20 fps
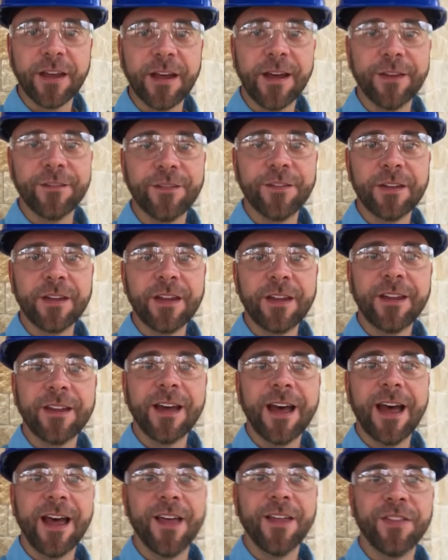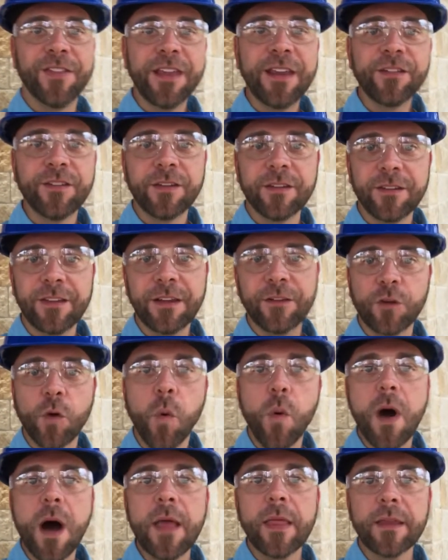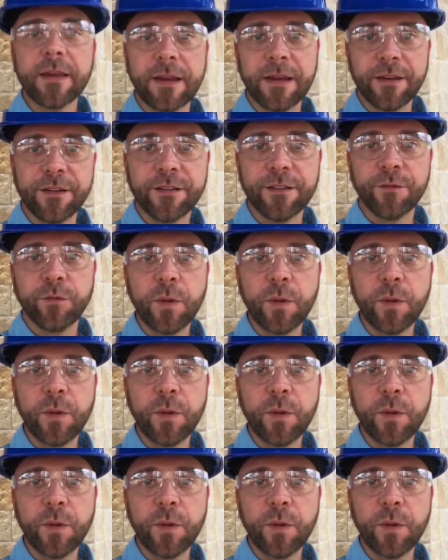of these qualities.